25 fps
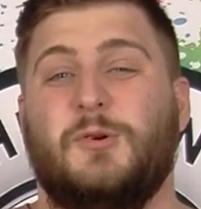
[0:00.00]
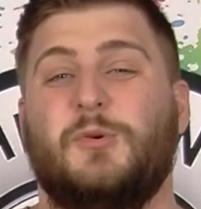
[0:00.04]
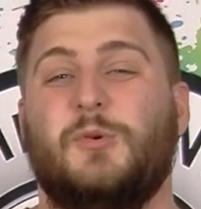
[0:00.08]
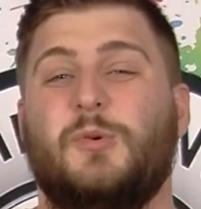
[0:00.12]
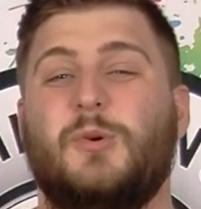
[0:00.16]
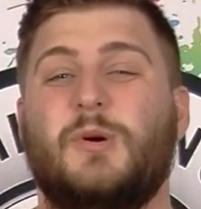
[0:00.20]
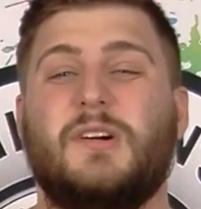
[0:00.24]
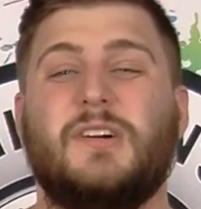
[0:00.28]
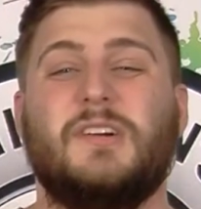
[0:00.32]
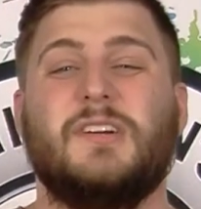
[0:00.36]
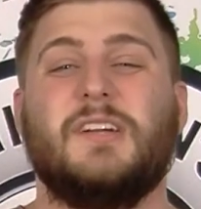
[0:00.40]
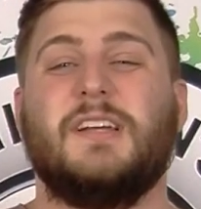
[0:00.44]

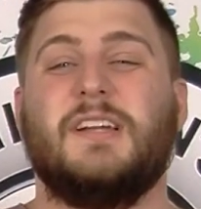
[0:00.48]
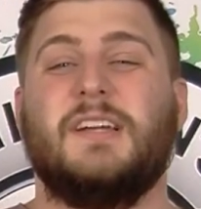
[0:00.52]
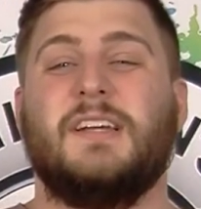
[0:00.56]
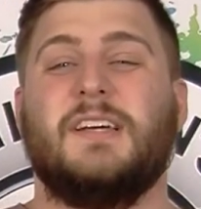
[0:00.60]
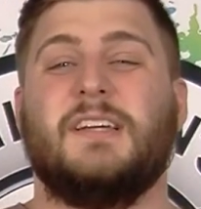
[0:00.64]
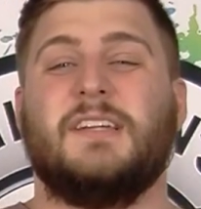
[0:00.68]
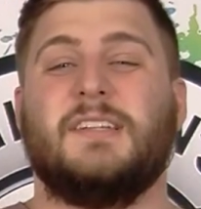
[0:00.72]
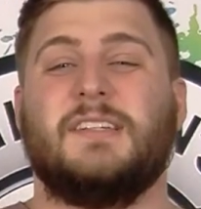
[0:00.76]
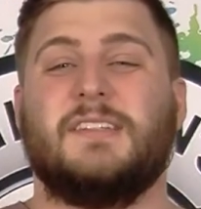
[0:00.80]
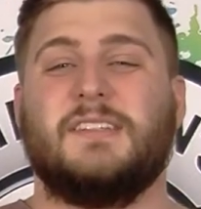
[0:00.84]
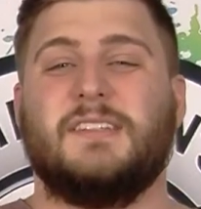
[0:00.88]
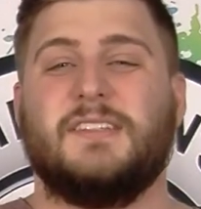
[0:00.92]
We're
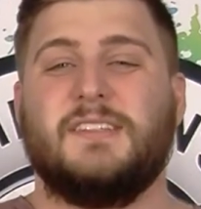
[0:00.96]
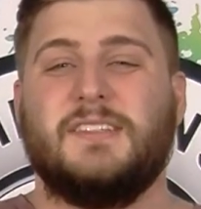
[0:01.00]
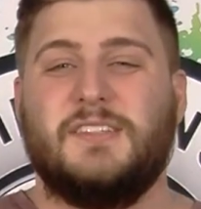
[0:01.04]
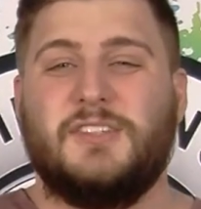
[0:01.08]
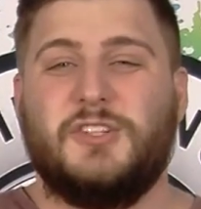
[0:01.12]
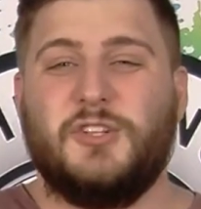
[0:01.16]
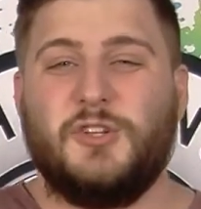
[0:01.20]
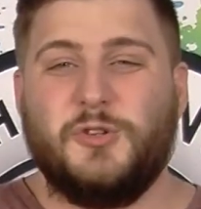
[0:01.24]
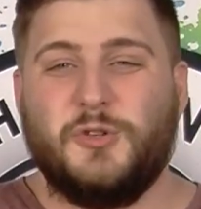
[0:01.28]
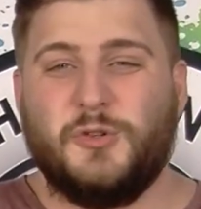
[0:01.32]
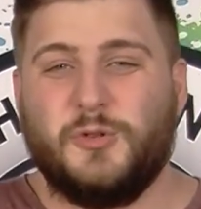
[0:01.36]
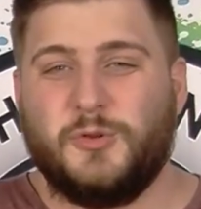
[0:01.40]
gonna
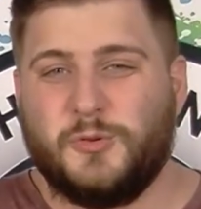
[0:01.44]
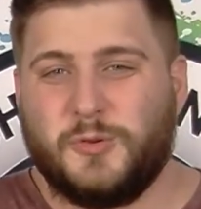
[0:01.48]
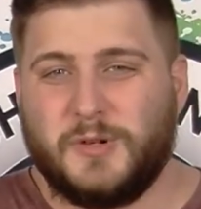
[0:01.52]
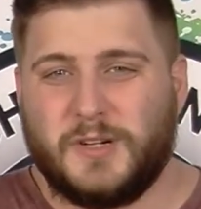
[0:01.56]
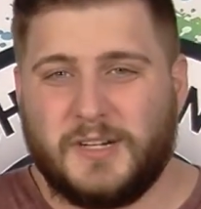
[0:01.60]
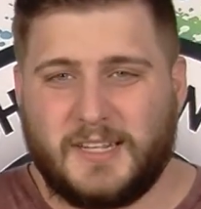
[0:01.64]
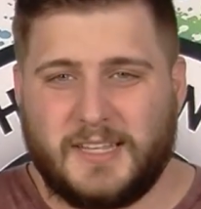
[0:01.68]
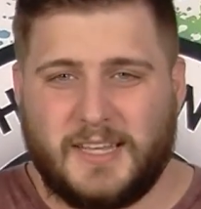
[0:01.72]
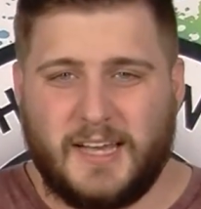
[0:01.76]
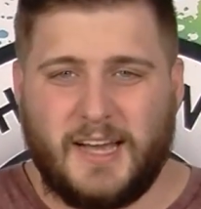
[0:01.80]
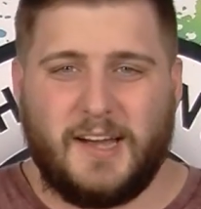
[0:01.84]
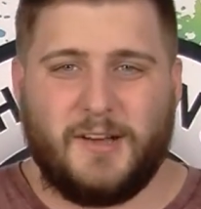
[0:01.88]
do
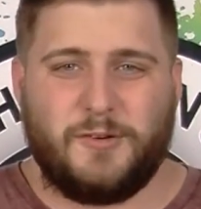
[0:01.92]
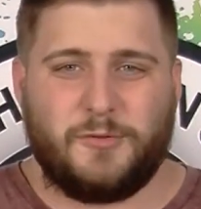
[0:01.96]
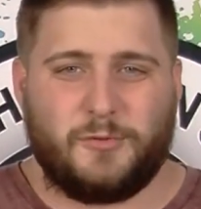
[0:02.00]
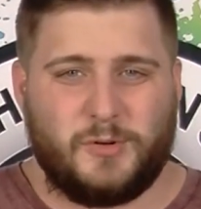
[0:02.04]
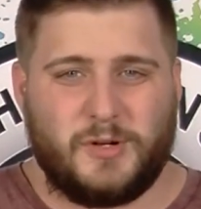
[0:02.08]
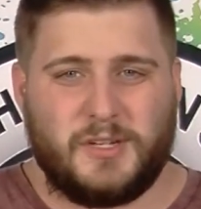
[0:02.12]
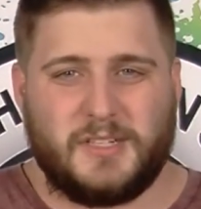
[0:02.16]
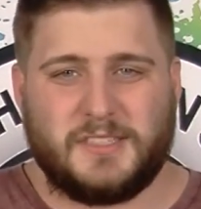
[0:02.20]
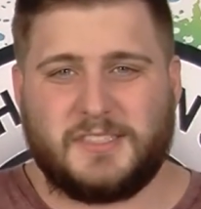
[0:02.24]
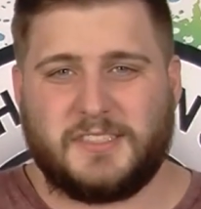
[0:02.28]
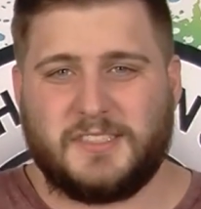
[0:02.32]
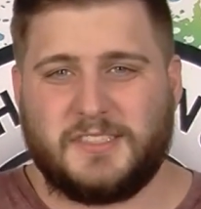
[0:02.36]
what God
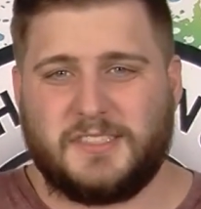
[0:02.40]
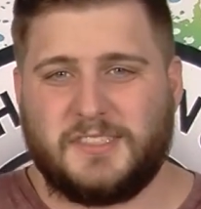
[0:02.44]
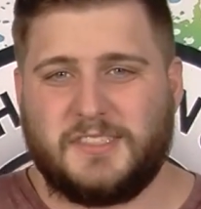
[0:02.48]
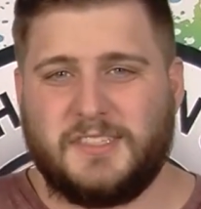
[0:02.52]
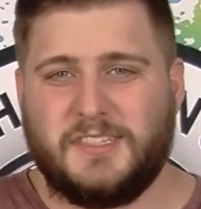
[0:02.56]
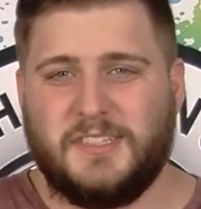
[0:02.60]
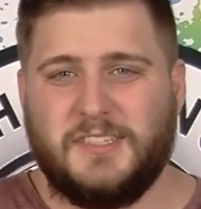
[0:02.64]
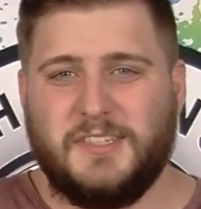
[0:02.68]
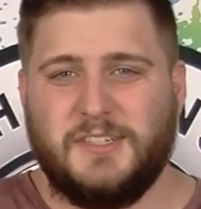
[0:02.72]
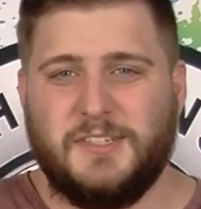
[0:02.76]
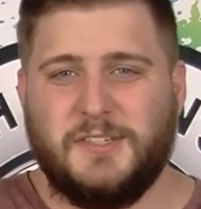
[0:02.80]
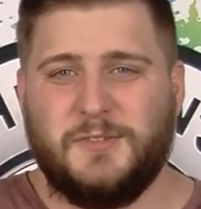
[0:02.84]
wants us
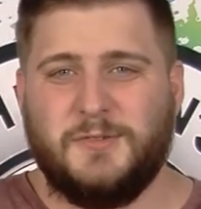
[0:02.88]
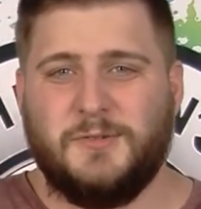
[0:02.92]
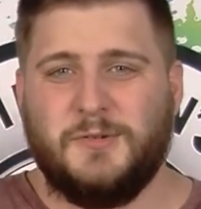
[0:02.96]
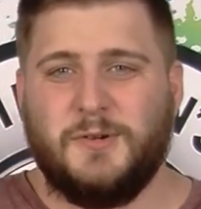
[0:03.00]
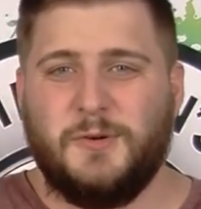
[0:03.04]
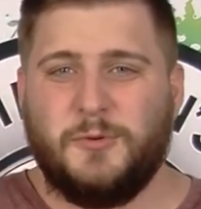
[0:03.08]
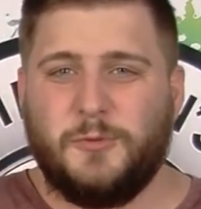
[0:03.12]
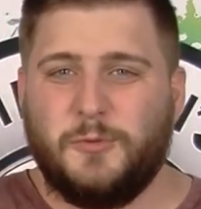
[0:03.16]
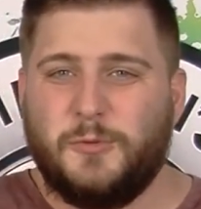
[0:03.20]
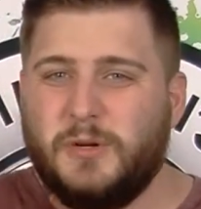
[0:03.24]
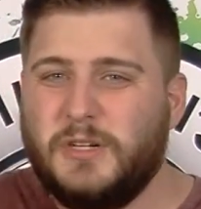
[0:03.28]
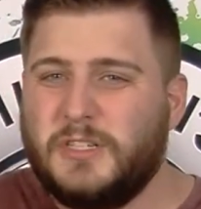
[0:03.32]
to do.
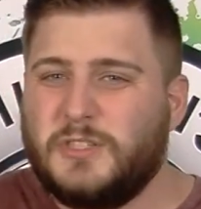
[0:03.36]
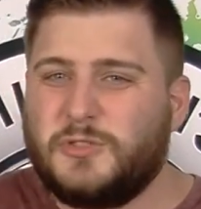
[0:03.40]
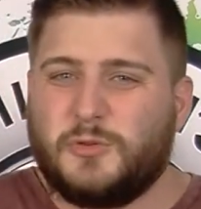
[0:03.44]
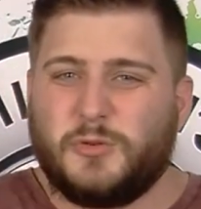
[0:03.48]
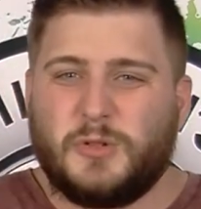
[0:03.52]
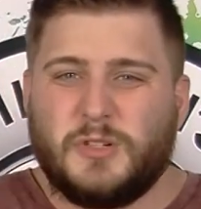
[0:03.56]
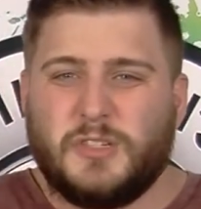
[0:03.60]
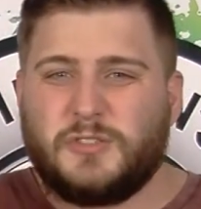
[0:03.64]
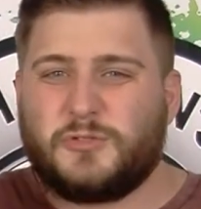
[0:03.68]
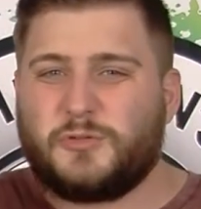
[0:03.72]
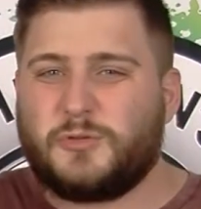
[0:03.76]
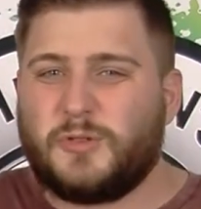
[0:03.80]
Which
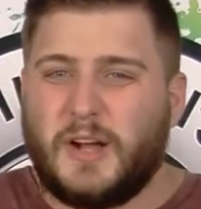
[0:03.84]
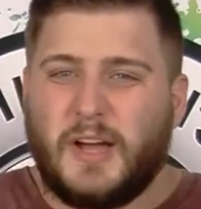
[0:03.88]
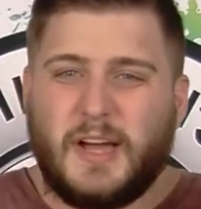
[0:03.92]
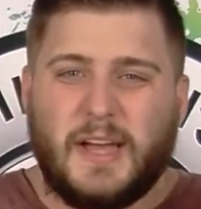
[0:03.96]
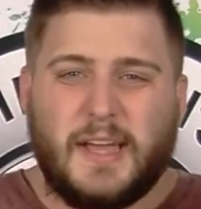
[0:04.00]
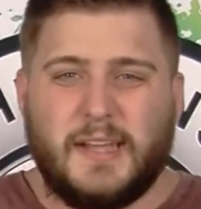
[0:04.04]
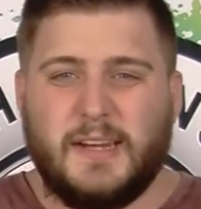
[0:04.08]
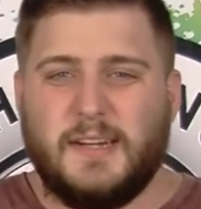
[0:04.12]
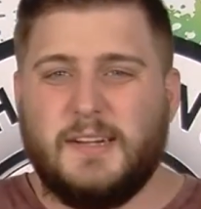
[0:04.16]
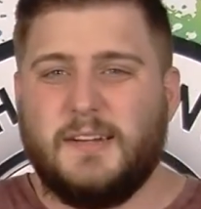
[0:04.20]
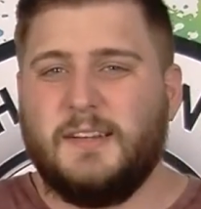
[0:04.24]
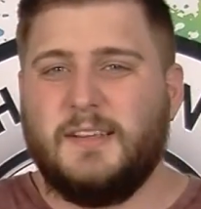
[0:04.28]
one's
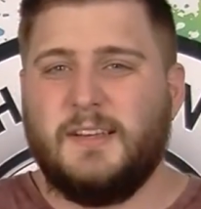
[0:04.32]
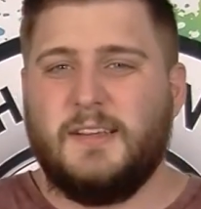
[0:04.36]
right?